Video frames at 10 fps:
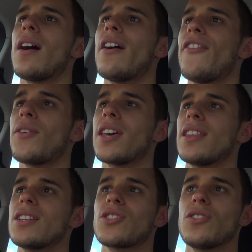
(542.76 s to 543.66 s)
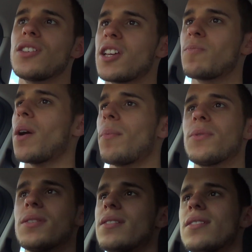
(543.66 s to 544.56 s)
I felt that this contest prep
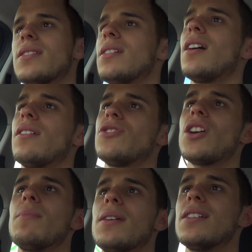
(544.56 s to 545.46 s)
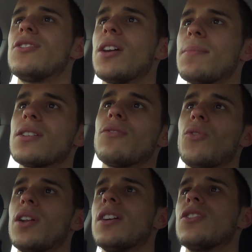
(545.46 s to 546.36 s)
was, you know, Jamie did a
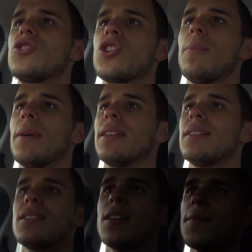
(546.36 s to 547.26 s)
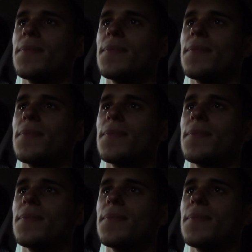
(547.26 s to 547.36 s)
really good job, and